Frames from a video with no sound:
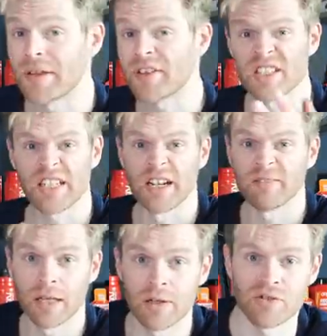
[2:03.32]
But there's, you
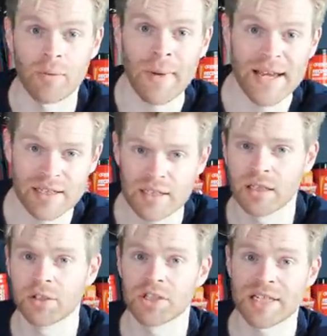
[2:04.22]
know, loads of amazing
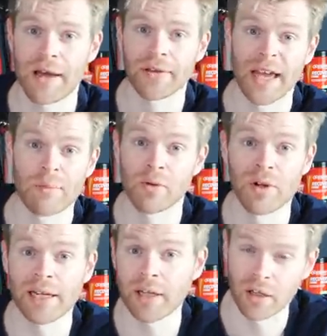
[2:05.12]
solutions out there. It'd be
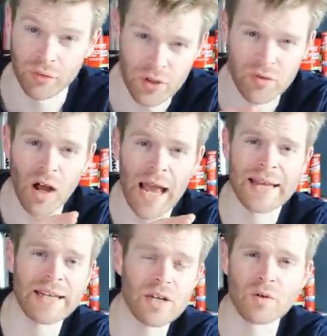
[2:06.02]
really good. If you've got
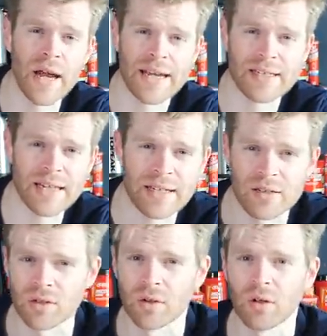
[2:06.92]
any great
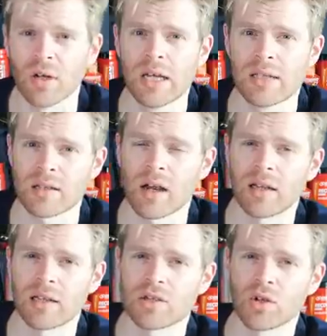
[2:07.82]
indoor
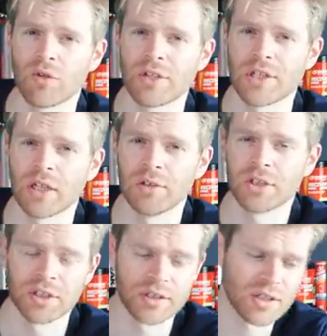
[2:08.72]
cycling storage
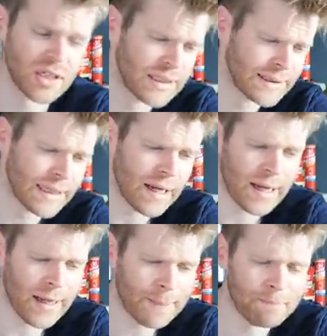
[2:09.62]
solutions,
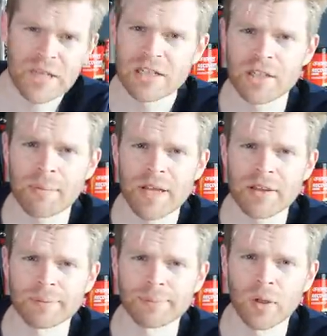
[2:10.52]
submit
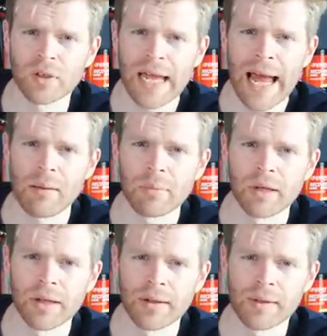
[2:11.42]
them on the app
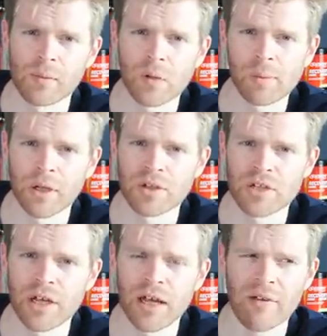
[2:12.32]
and it'll be good
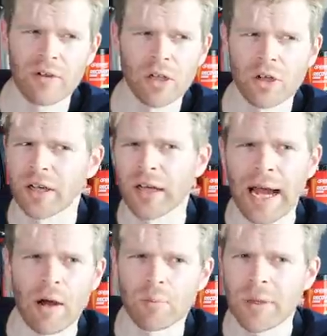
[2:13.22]
to have a look at
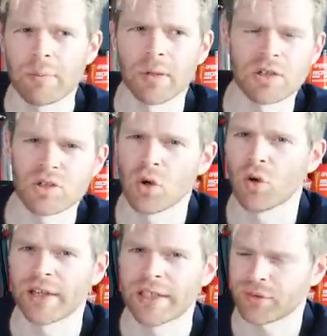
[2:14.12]
how people are
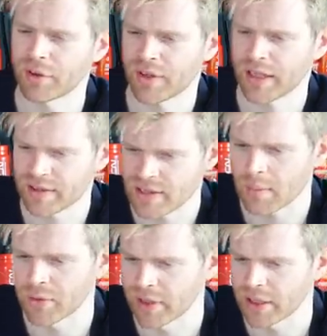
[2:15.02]
storing different things.
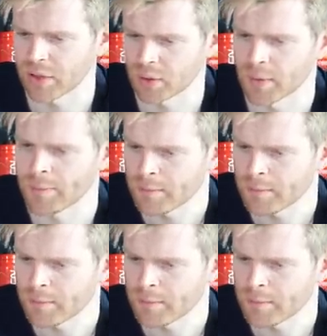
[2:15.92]
That'd be really cool.